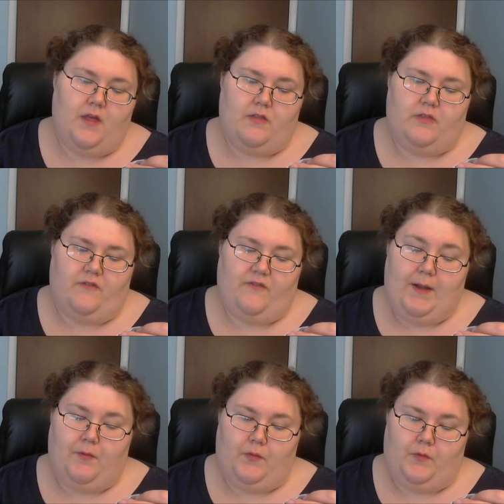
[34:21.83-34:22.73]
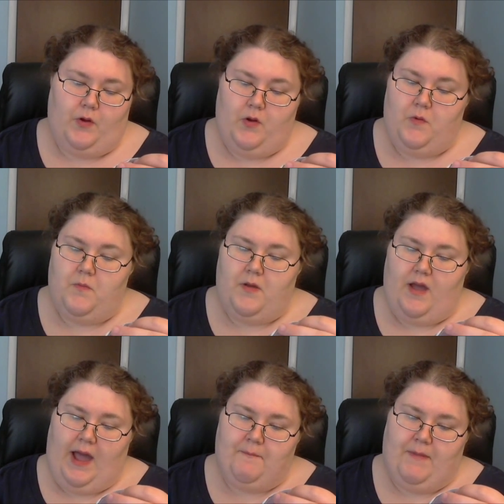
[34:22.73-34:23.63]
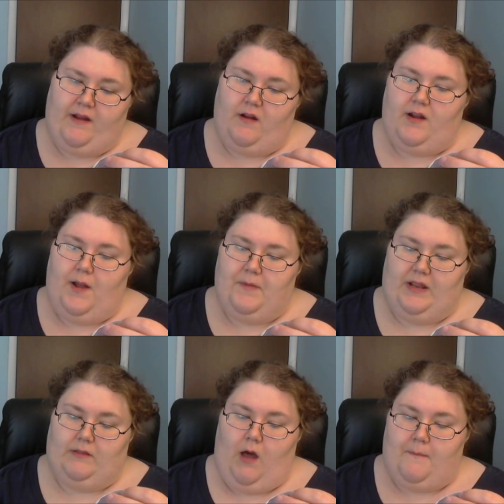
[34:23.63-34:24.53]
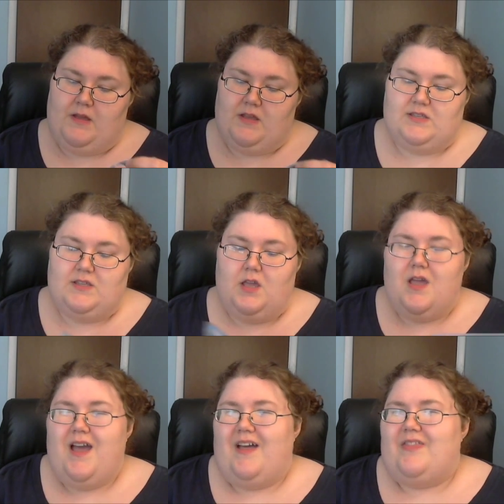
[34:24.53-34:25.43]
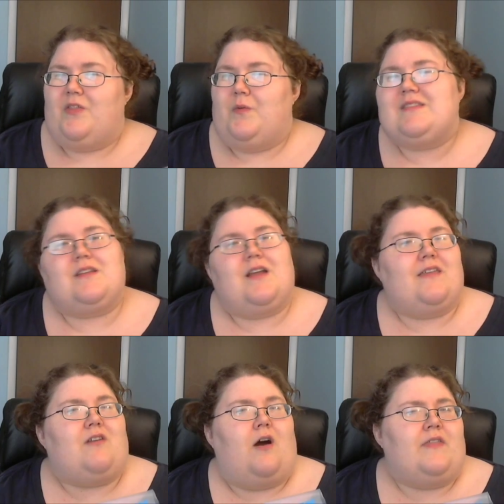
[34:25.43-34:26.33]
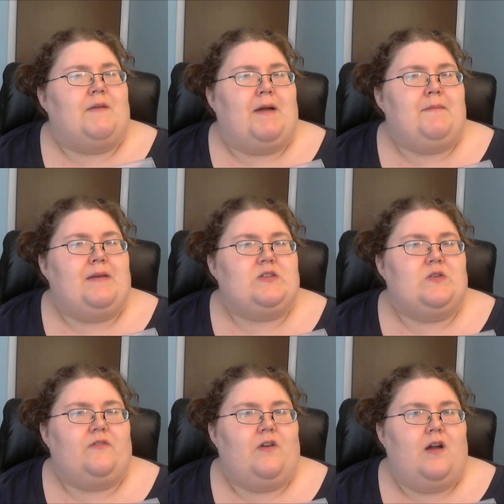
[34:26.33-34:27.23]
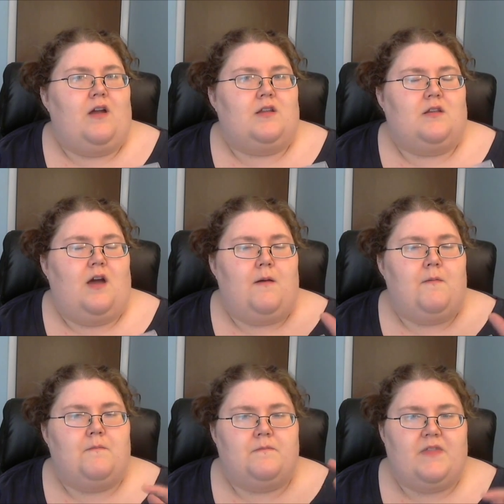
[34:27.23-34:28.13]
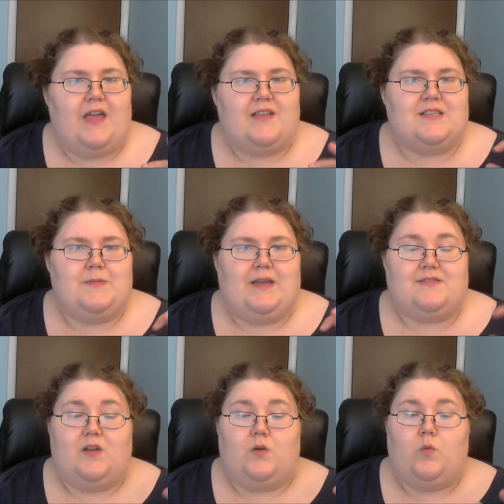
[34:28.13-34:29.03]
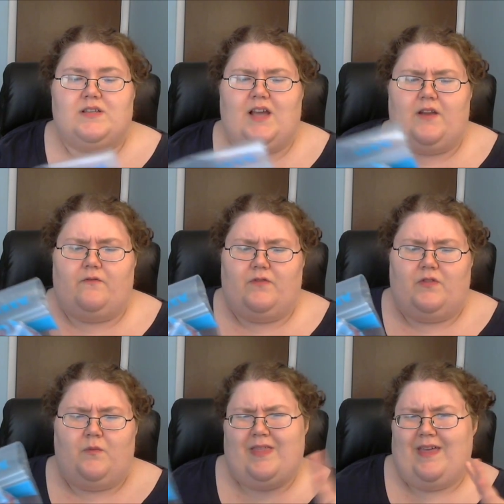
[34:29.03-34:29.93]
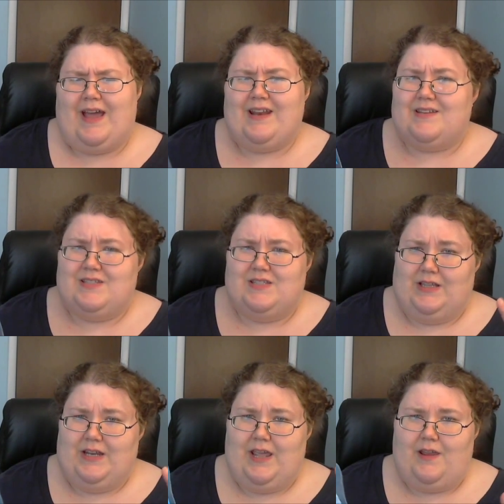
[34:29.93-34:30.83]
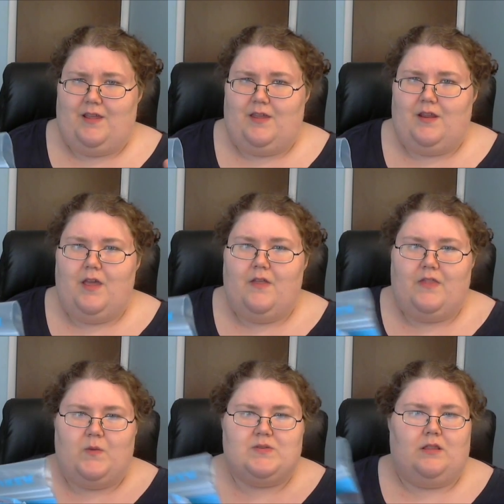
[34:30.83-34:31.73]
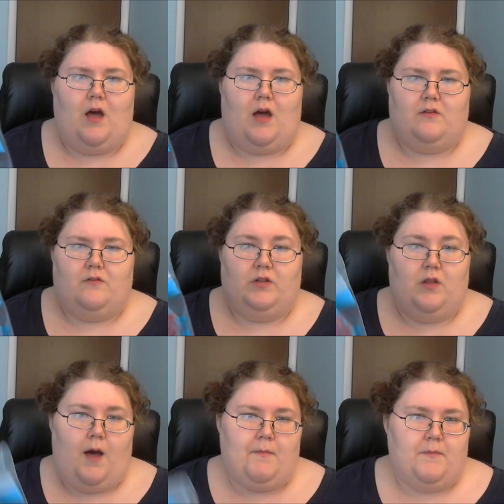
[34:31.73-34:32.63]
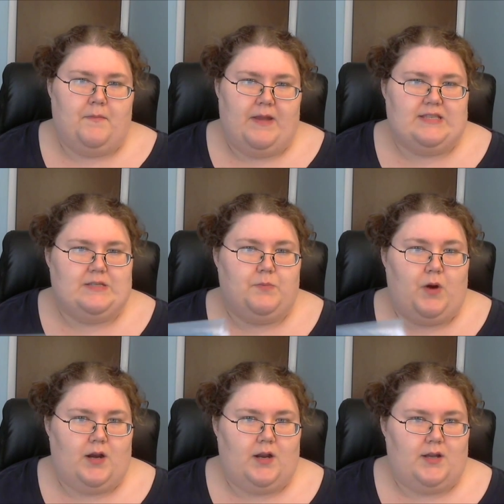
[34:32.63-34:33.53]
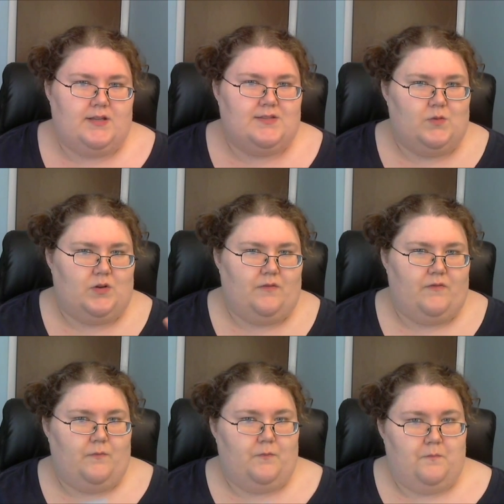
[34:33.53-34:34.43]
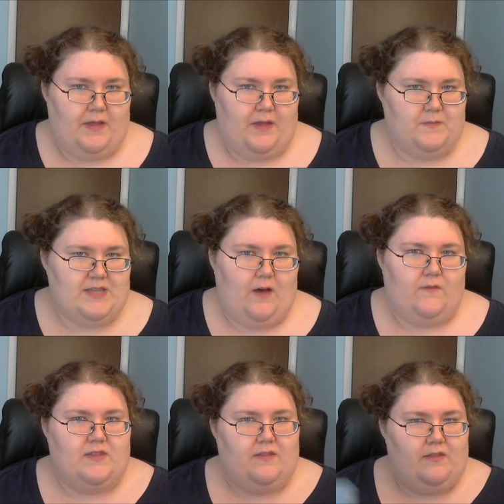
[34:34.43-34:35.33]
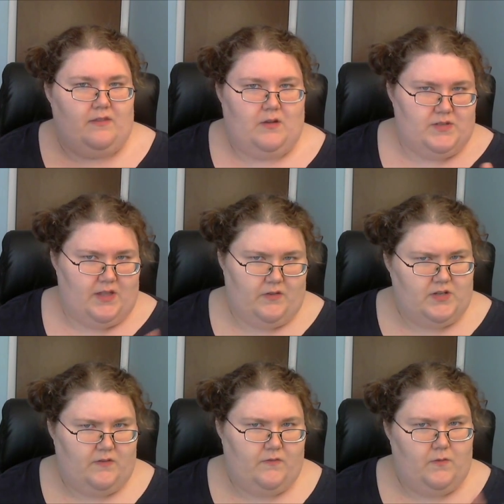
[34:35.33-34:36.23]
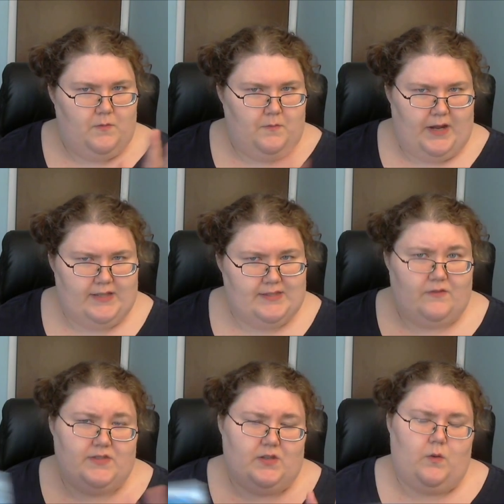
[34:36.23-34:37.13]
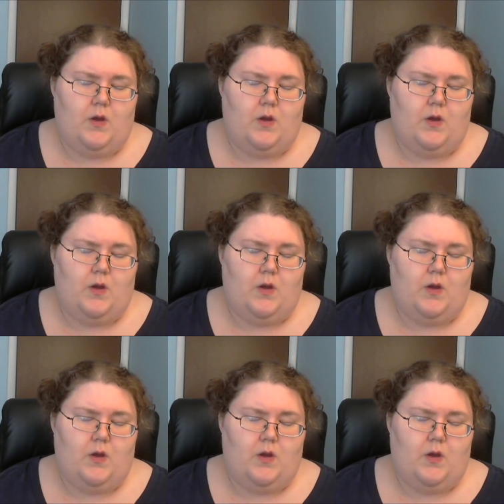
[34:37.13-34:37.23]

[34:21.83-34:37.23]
the fiber room at Baker and Company Llamas. The reason I thought they might be 2 different things is because there was kind of the way they had it delineated, there was a lot of llama-based products sort of by themselves, and then there was other stuff by itself. So